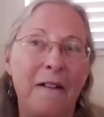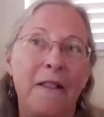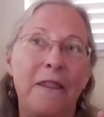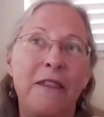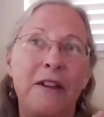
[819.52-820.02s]

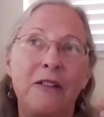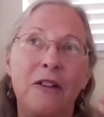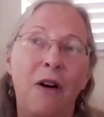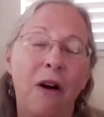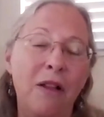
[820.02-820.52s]
that
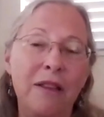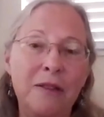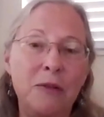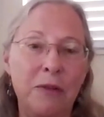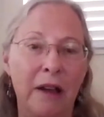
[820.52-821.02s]
all
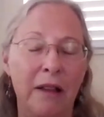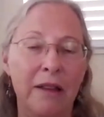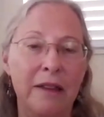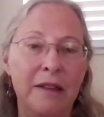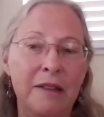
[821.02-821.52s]
is
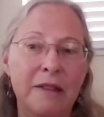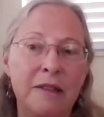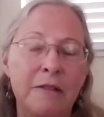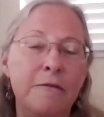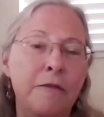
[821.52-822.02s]
well is
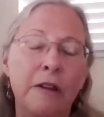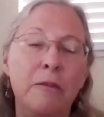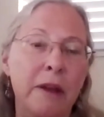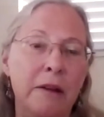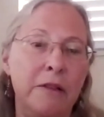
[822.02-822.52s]
the
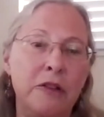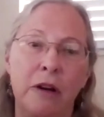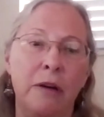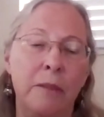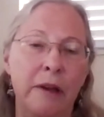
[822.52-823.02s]
fundamental
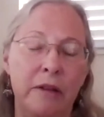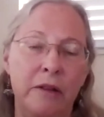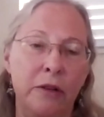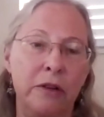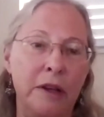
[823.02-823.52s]
dharma
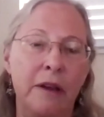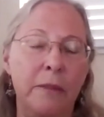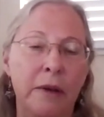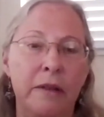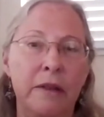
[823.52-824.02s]
or
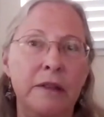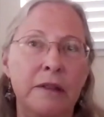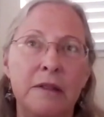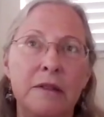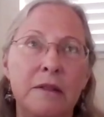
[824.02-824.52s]
dhamma.
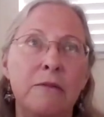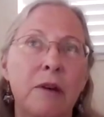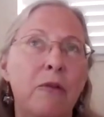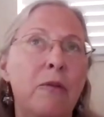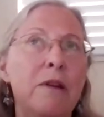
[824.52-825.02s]
It's the
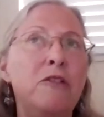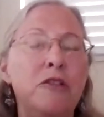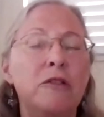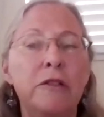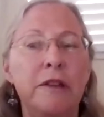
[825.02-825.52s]

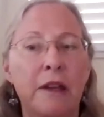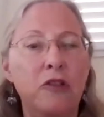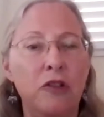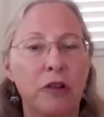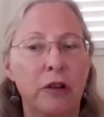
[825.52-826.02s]
original
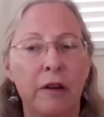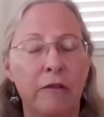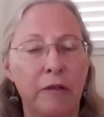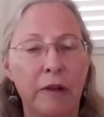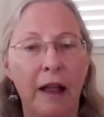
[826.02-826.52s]
nature
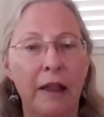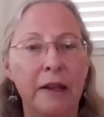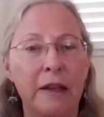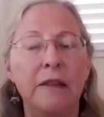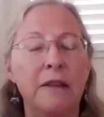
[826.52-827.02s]
of
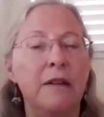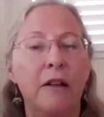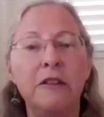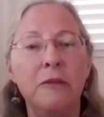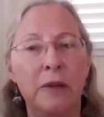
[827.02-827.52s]
reality, and the
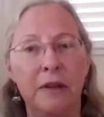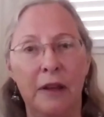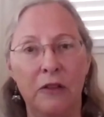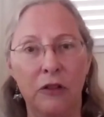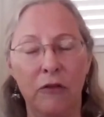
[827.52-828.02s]
ultimate
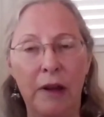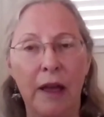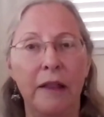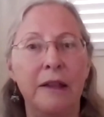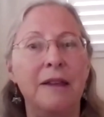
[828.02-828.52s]
nature of
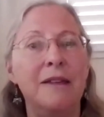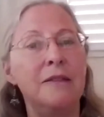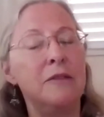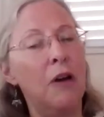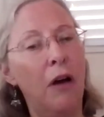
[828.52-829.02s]
reality
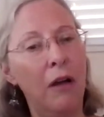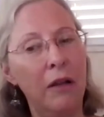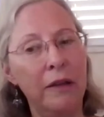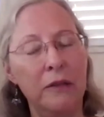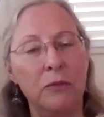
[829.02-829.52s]
is
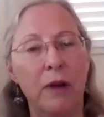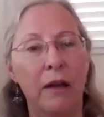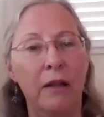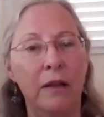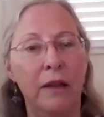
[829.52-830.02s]
all is well.